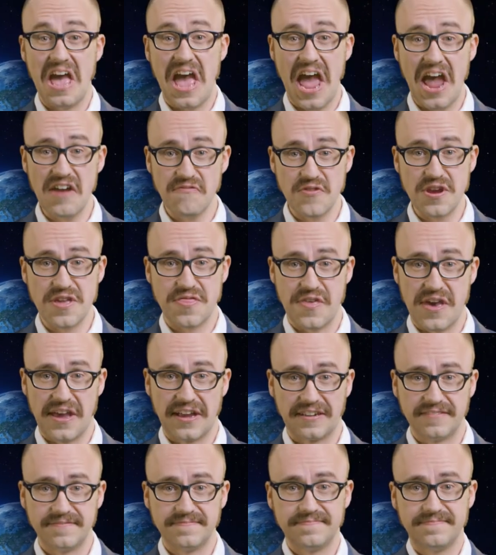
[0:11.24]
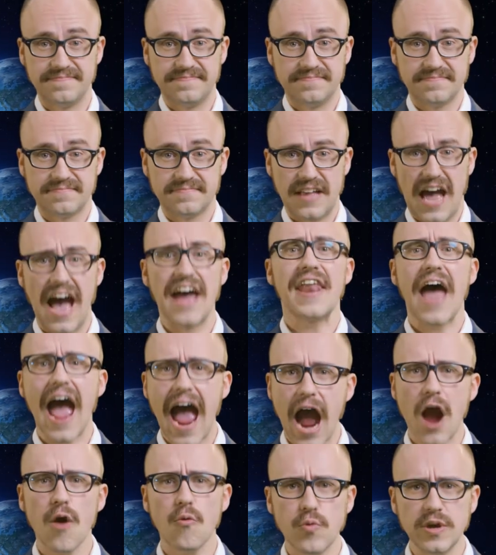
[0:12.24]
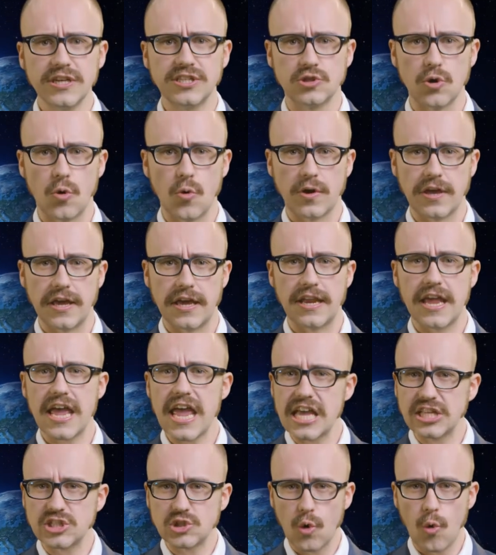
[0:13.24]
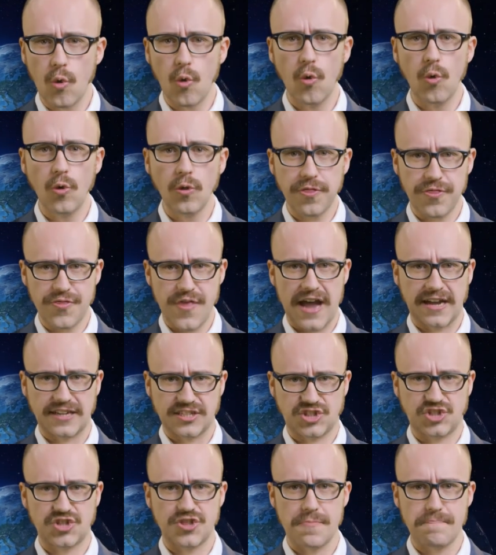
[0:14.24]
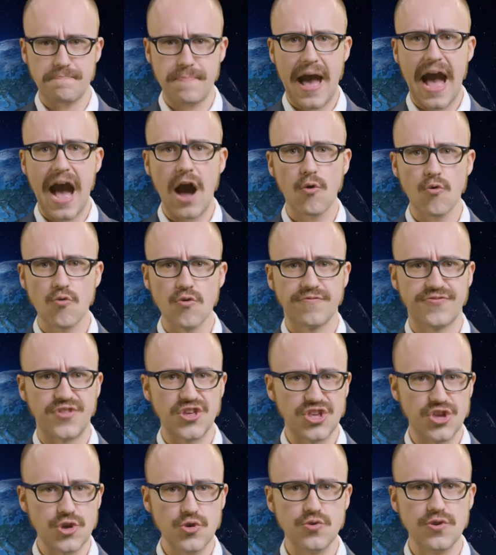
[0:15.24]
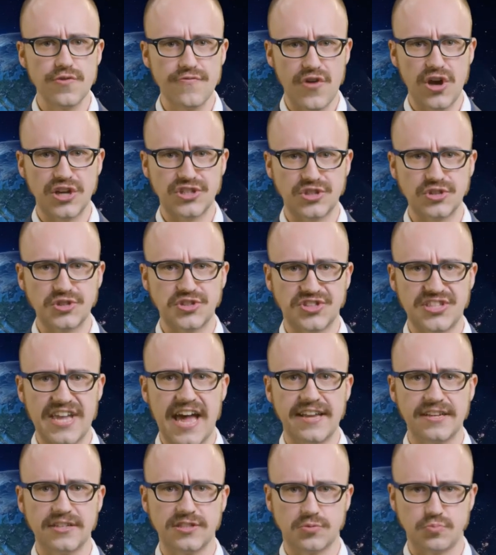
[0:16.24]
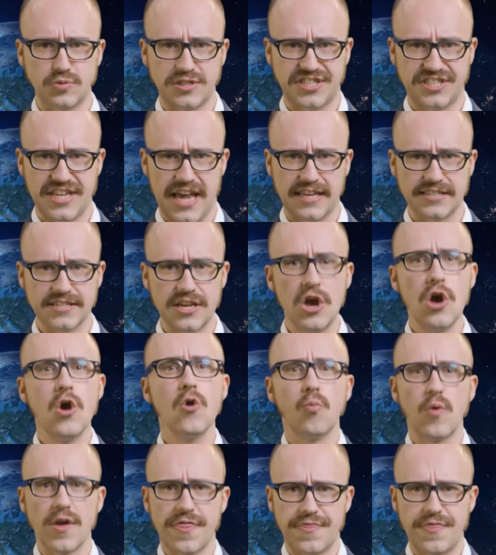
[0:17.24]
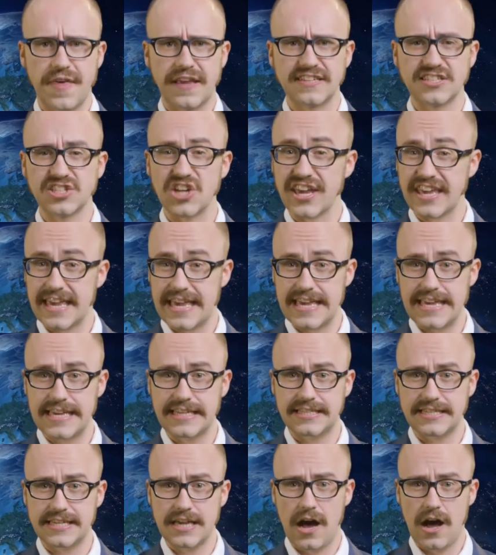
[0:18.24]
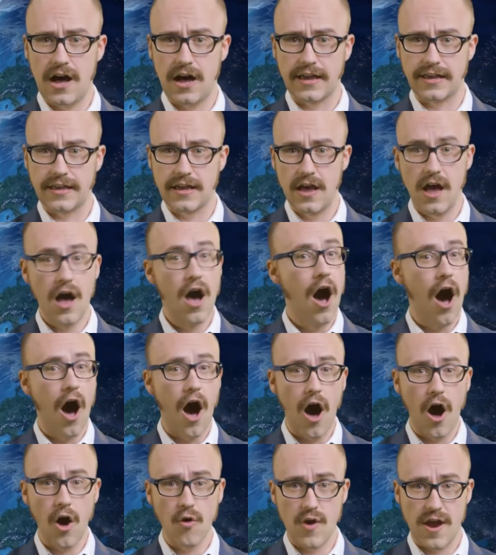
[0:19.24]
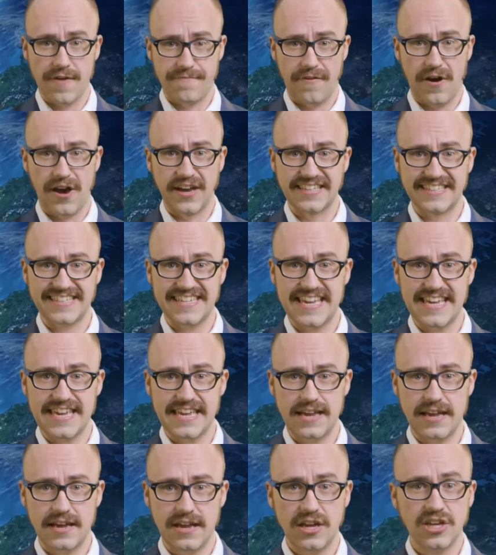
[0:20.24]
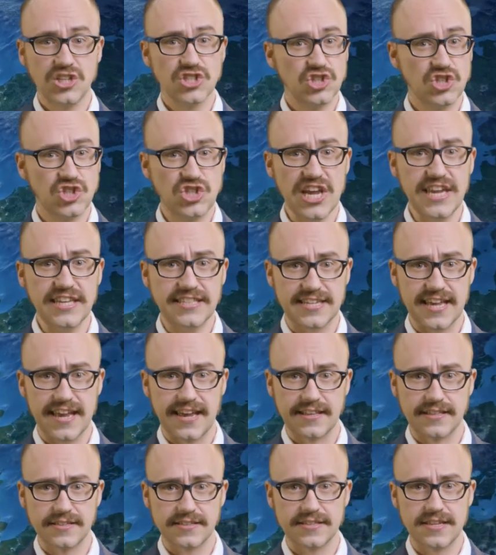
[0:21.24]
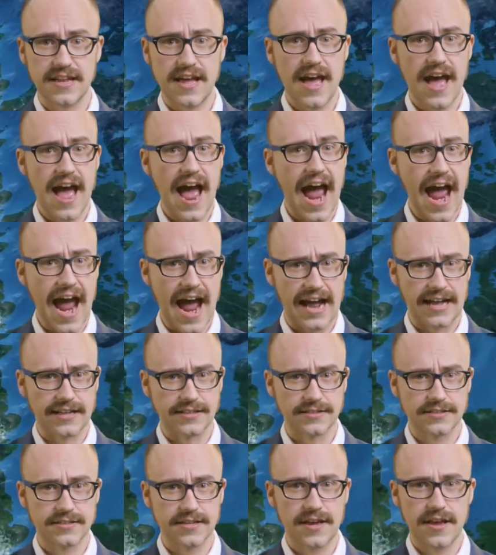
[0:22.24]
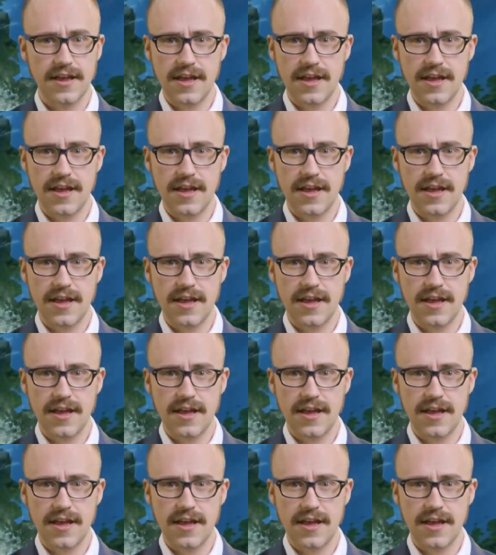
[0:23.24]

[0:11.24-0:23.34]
everything. And how we talk it is all thanks to the power of the universal standards we set with things like EDI, RFID, GTINs, and